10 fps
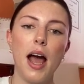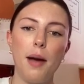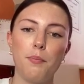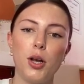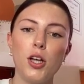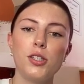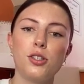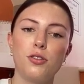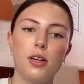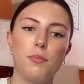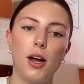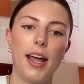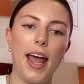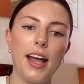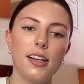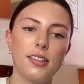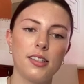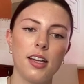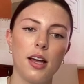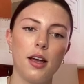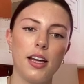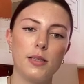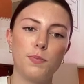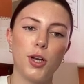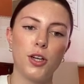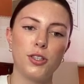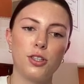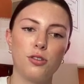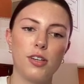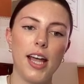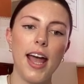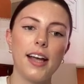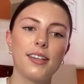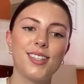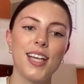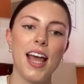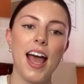and plus 3 by x is plus 3x,